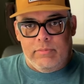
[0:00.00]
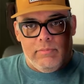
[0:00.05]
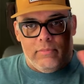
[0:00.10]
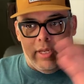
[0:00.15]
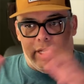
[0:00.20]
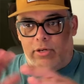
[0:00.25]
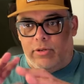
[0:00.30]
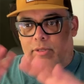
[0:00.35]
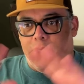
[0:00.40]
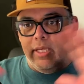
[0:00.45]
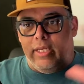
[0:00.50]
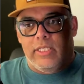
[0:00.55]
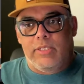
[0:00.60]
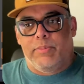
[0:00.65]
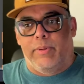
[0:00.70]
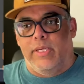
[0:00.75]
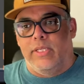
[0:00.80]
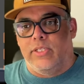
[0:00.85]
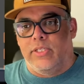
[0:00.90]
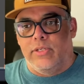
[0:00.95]
I don't need to
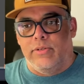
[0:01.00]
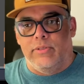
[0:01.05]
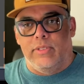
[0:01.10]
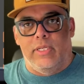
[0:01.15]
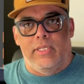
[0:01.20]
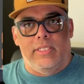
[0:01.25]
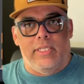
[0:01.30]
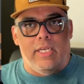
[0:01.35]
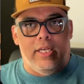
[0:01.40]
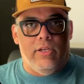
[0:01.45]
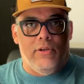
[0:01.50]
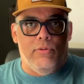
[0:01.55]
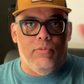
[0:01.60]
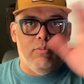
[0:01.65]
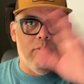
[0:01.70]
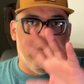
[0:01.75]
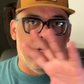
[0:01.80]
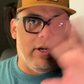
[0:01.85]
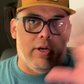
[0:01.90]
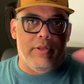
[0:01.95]
explain to you in detail
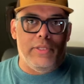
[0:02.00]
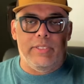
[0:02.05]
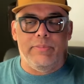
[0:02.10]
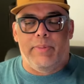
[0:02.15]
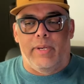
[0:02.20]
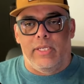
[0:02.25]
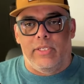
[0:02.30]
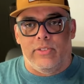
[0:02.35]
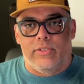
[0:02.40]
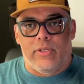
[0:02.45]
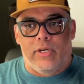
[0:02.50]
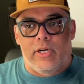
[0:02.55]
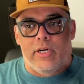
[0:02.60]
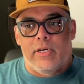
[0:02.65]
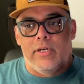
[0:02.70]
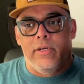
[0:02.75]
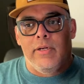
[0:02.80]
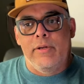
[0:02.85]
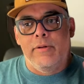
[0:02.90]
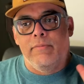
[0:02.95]
what all these pages are.